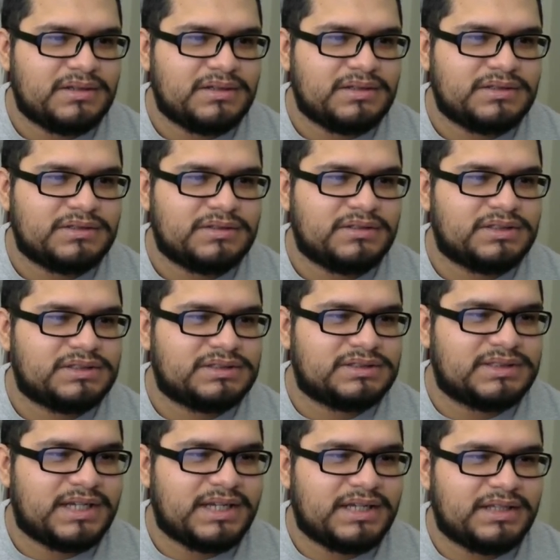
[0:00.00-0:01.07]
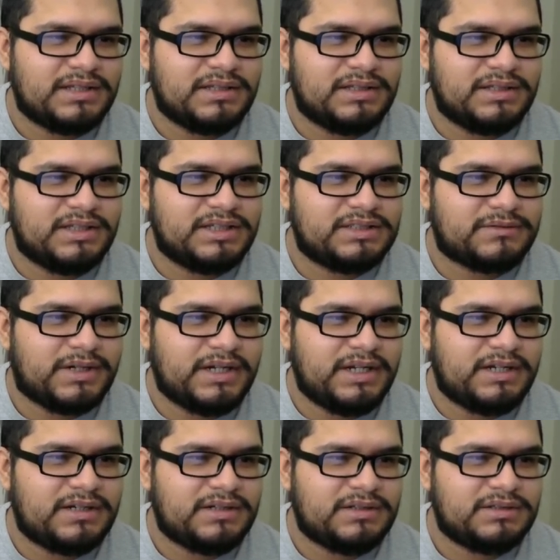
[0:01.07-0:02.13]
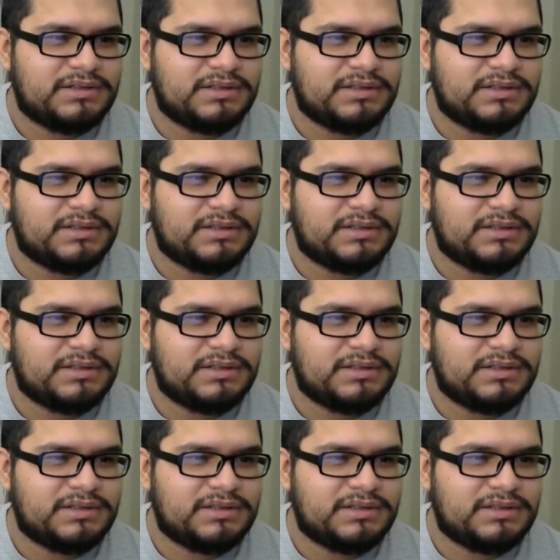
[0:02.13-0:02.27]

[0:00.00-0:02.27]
So this is that. This right here,